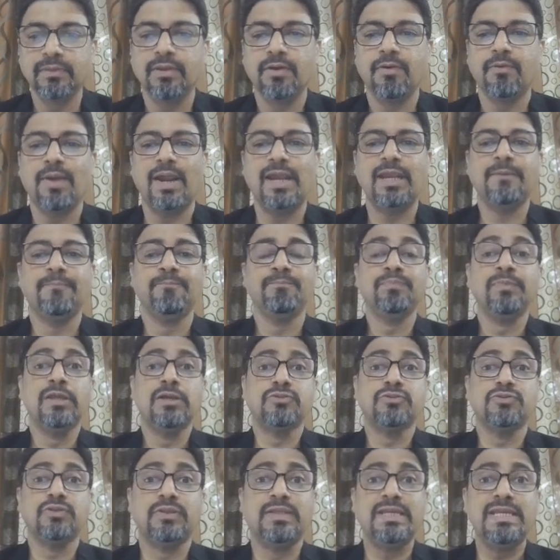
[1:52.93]
Right?
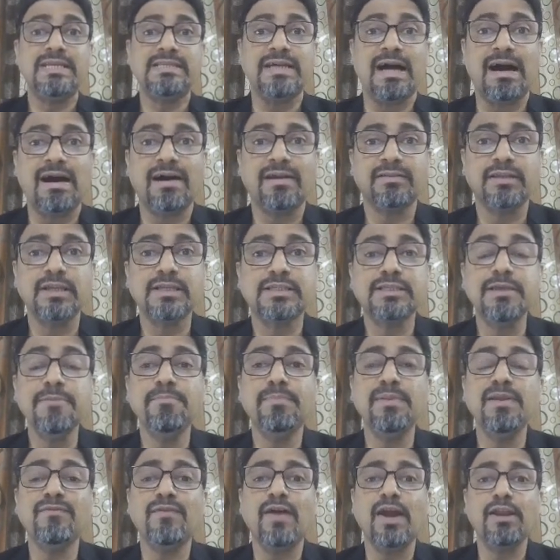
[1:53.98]
So these are the
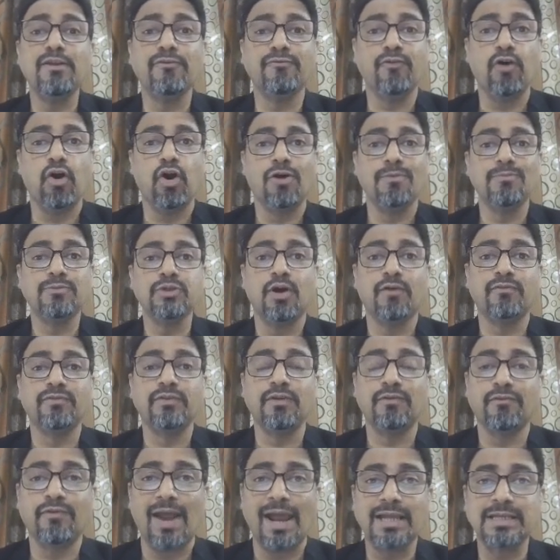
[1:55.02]
simplified forms of the
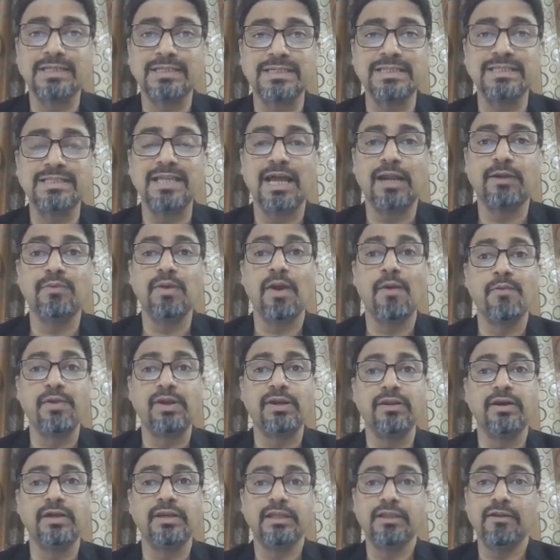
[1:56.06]
fractions that we have
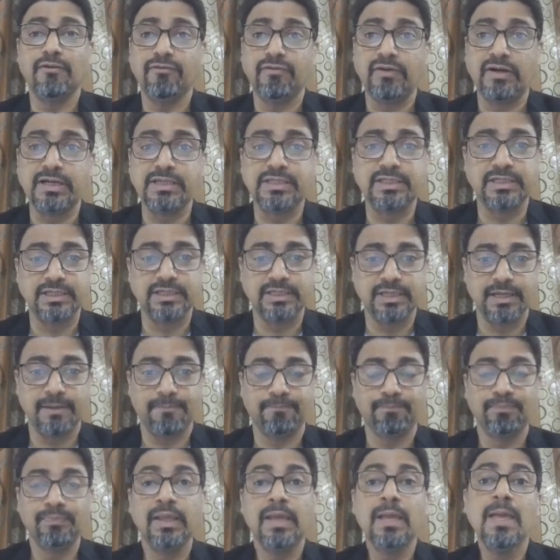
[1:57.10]
written in the first step.
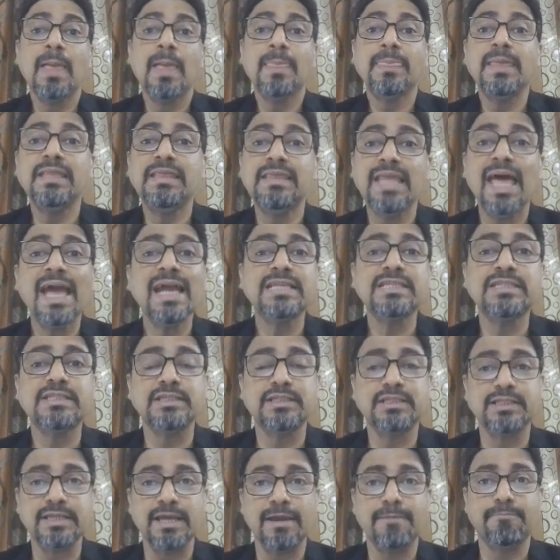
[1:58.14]
The next
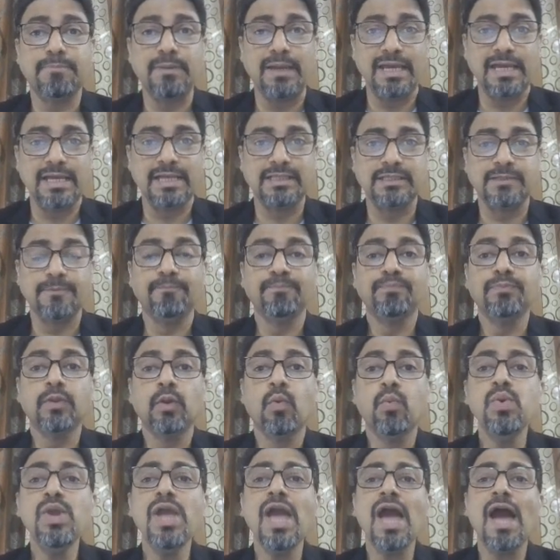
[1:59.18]
step is
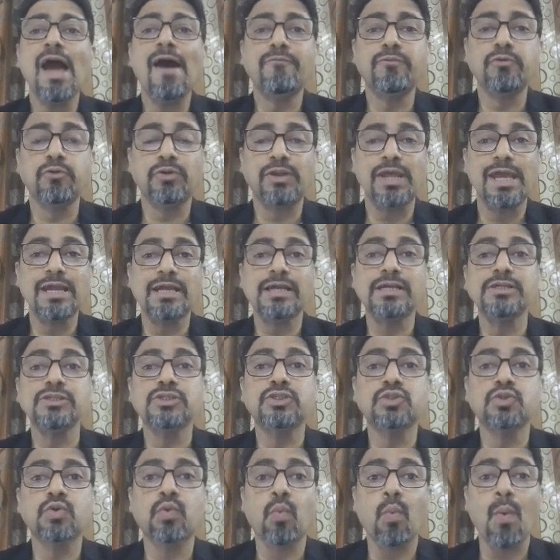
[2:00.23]
we have to take
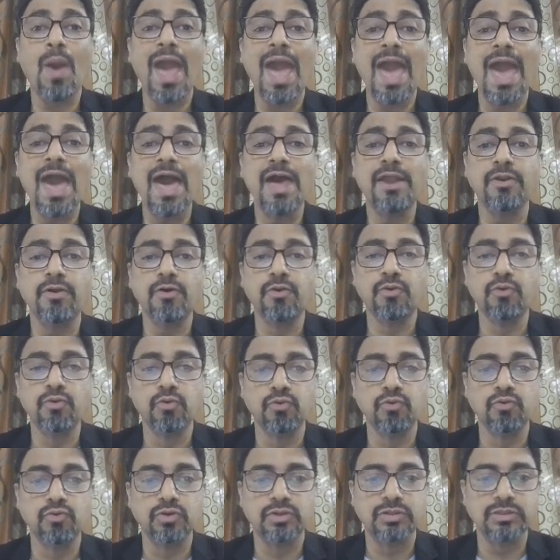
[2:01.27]
square
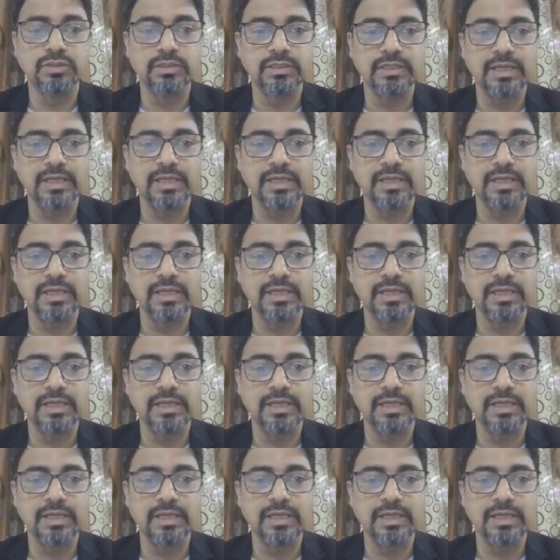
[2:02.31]
roots.